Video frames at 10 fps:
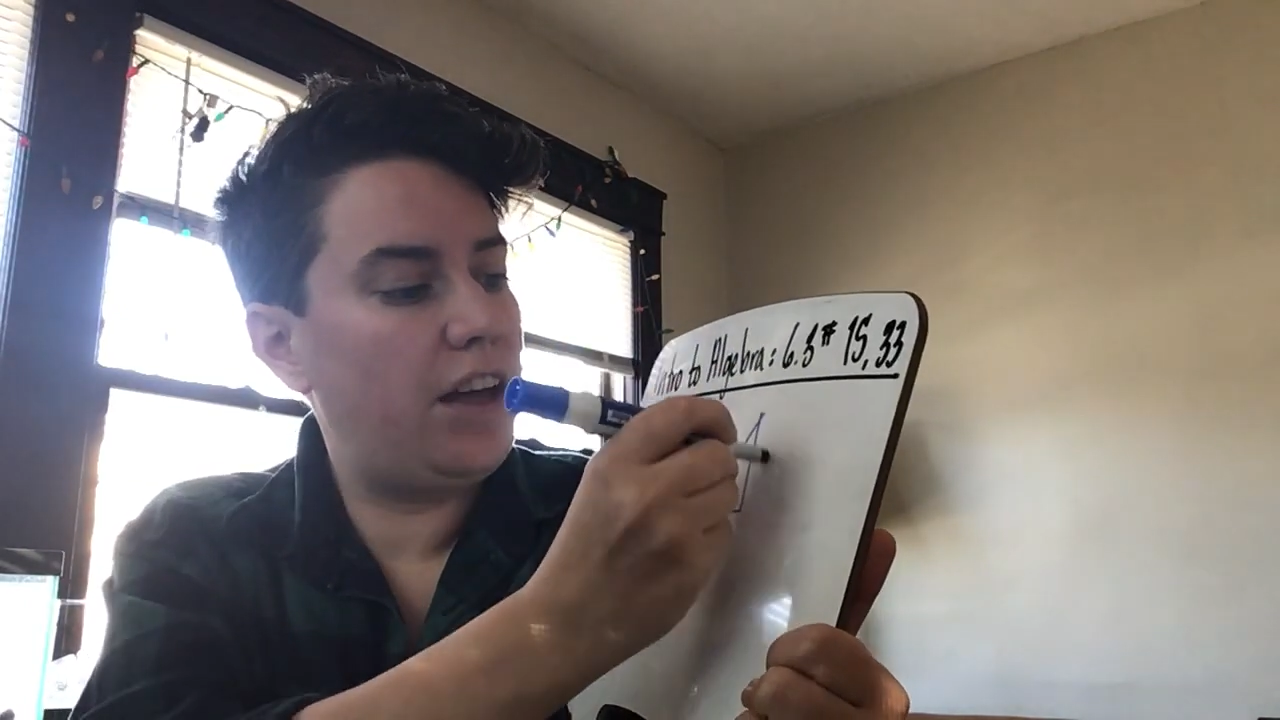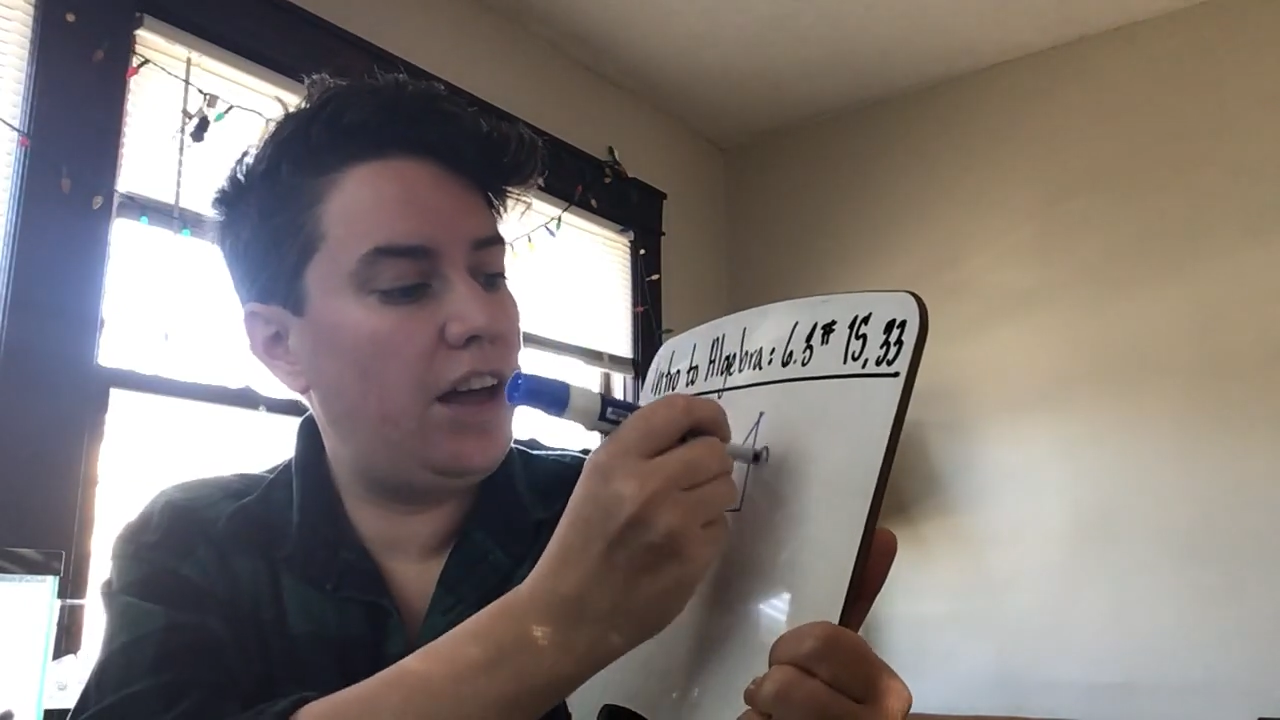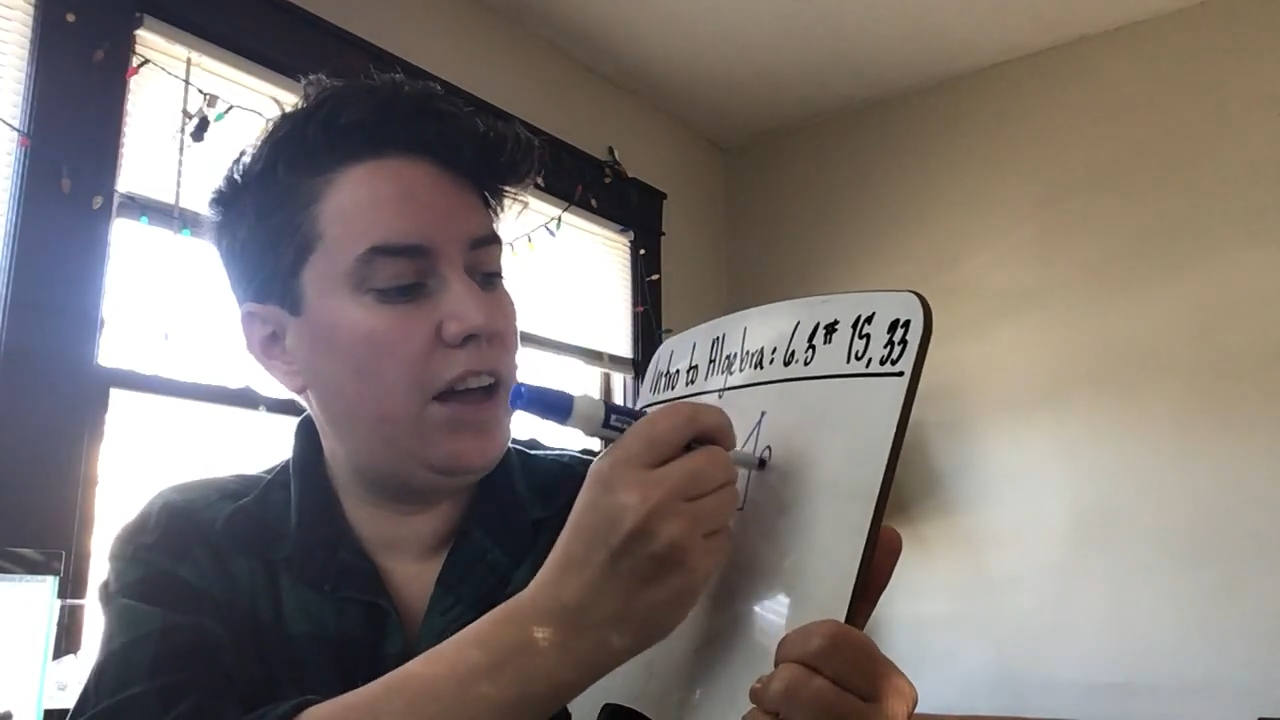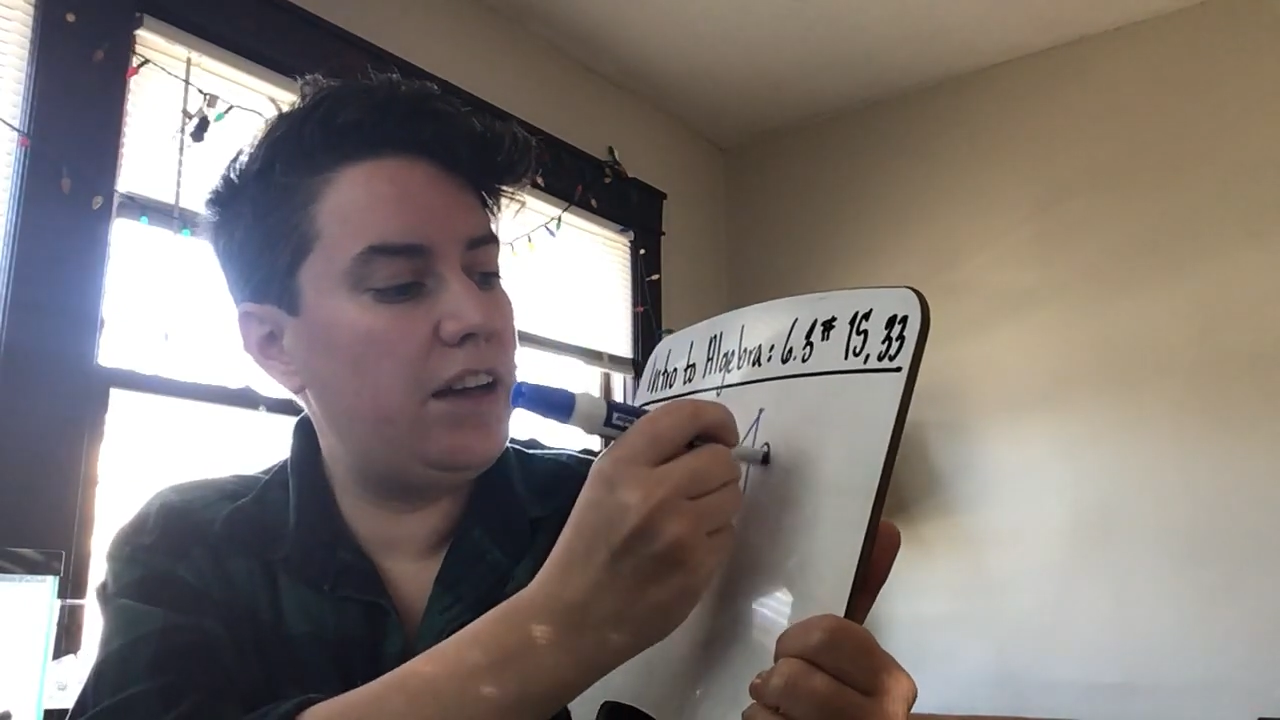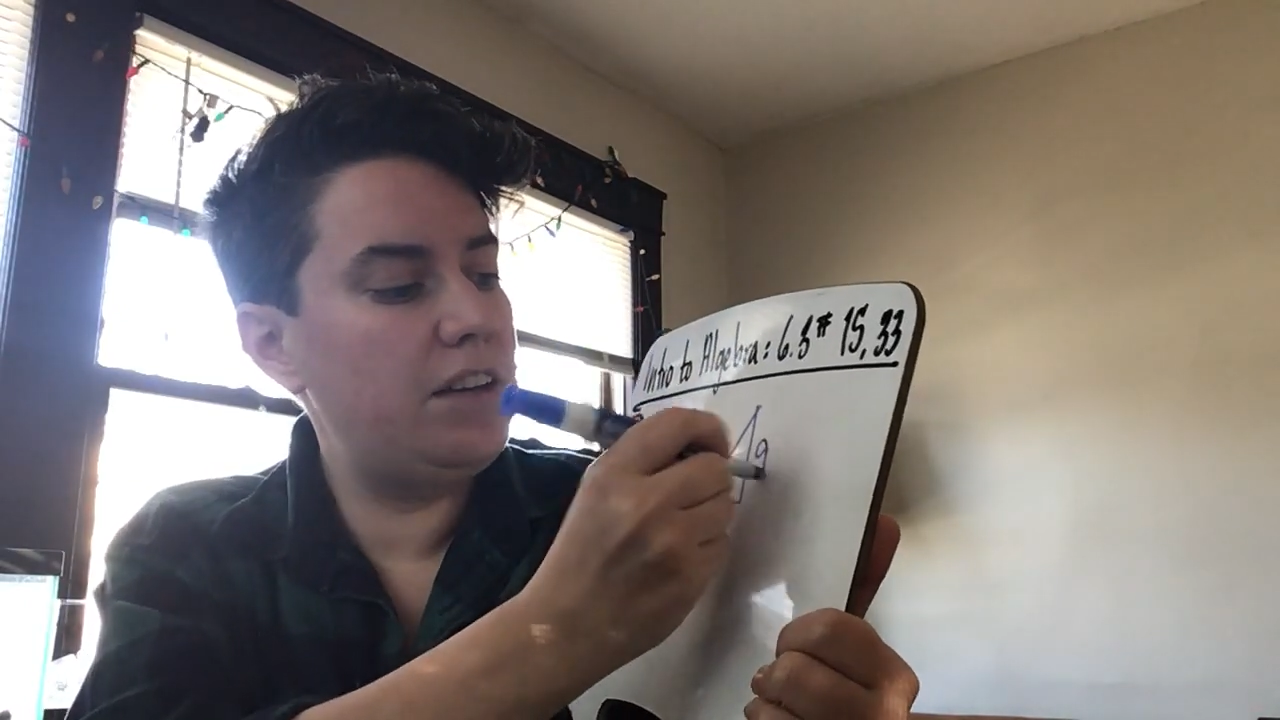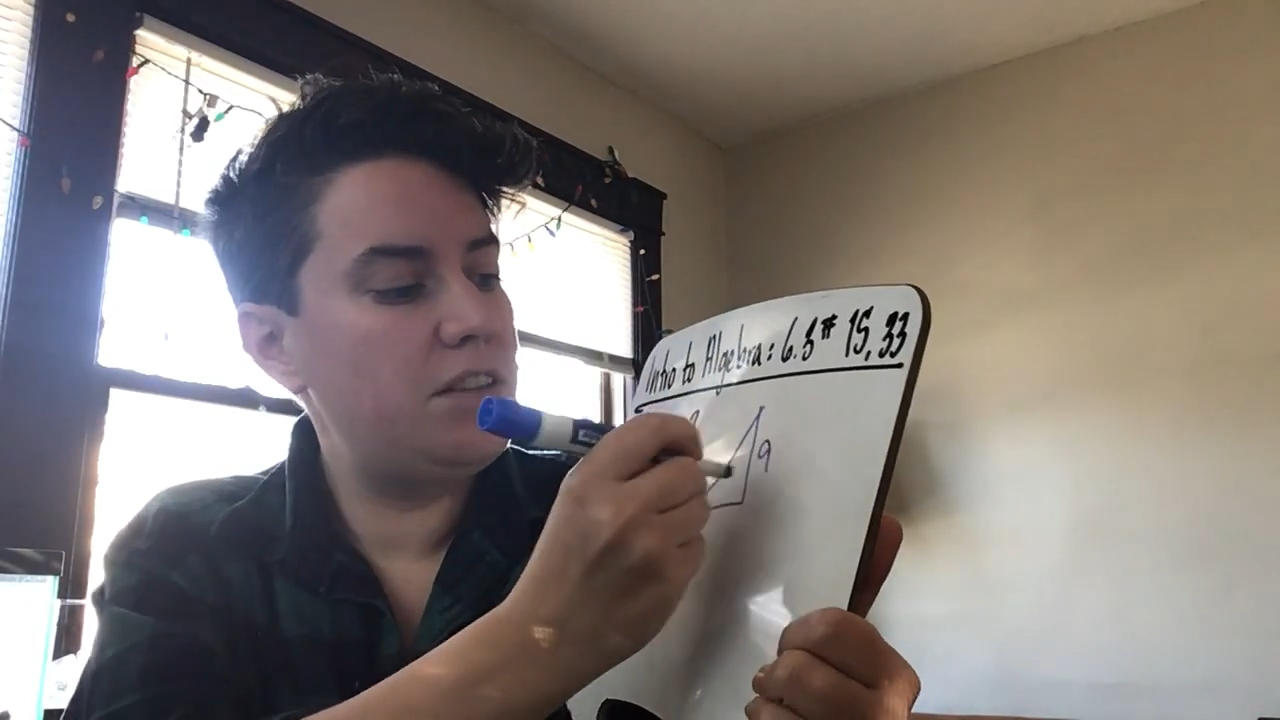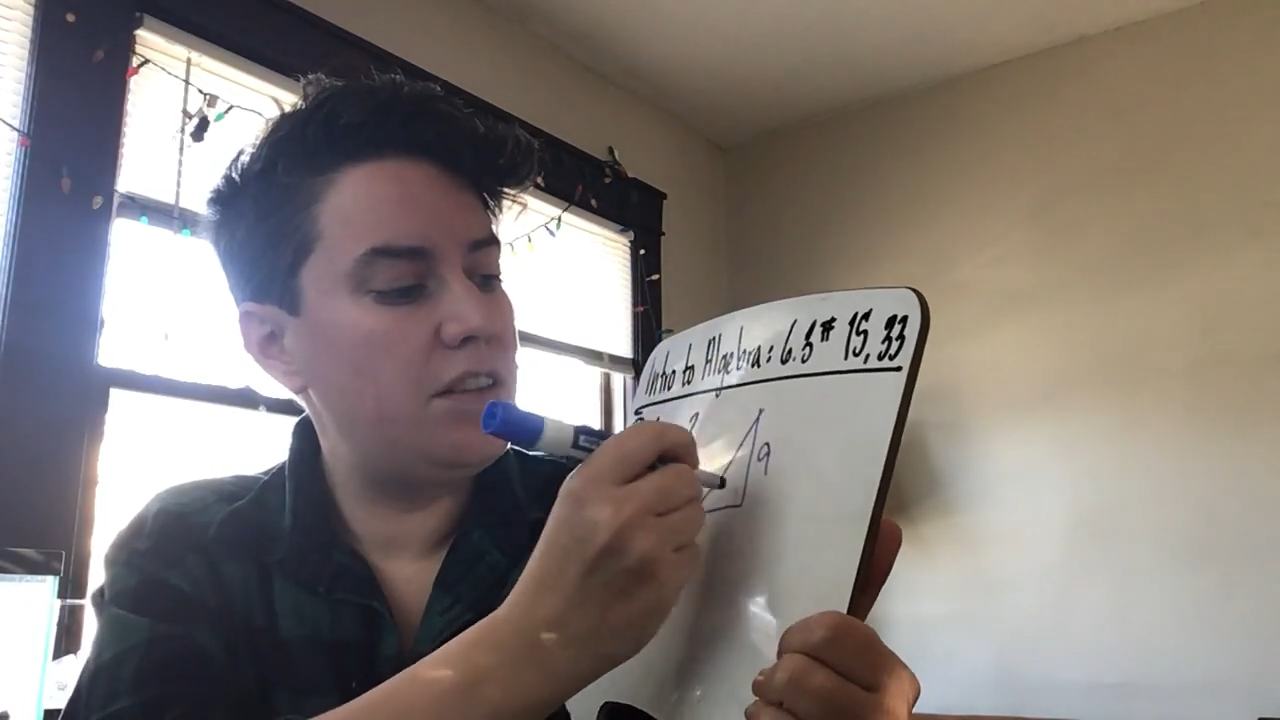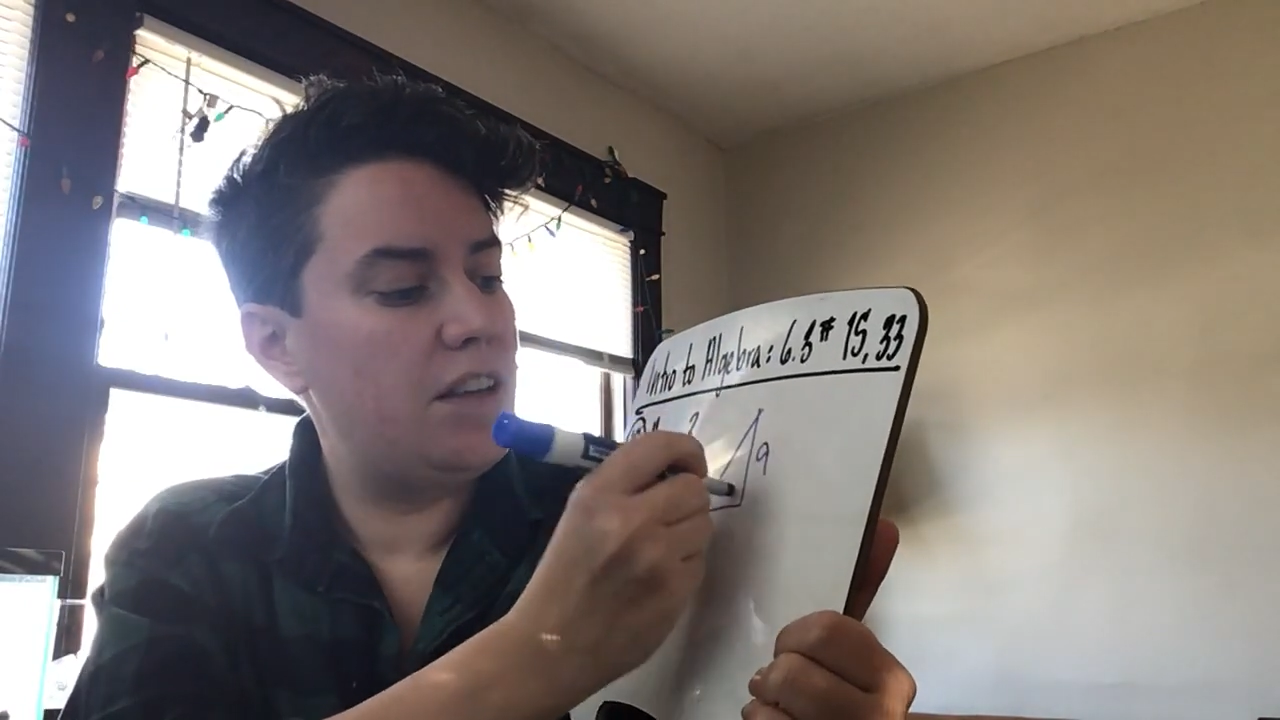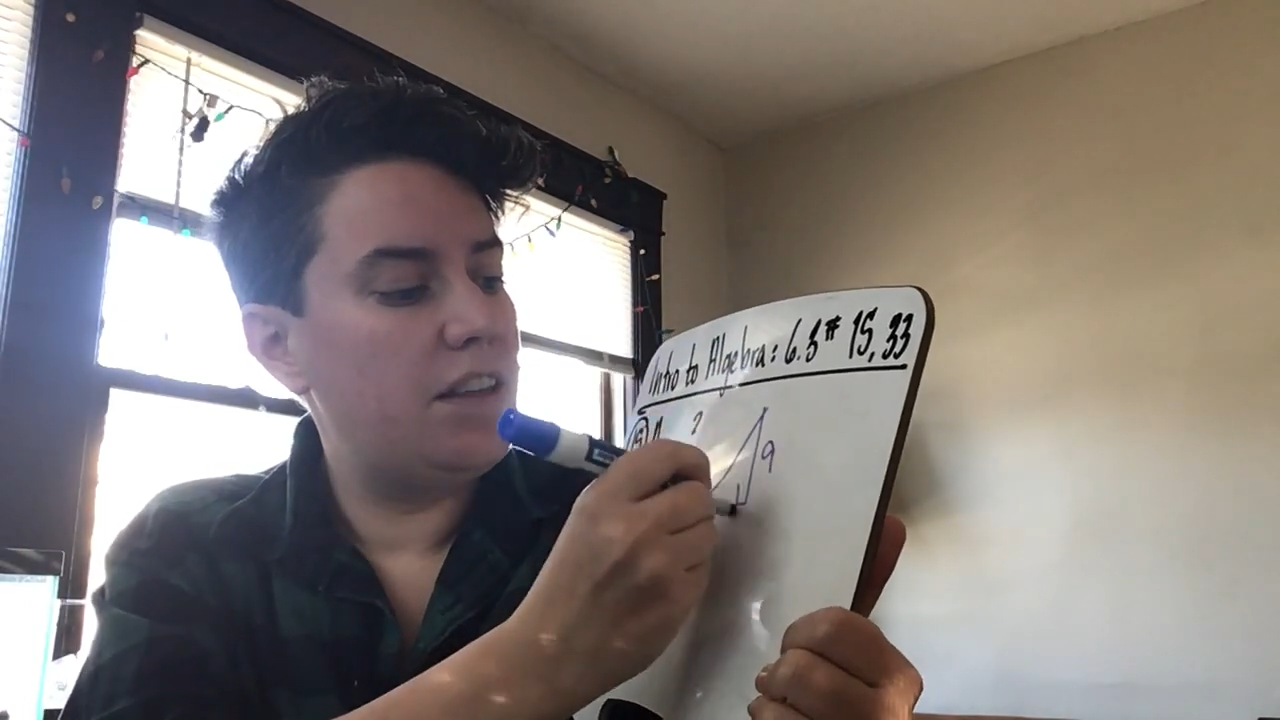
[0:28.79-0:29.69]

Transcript: height,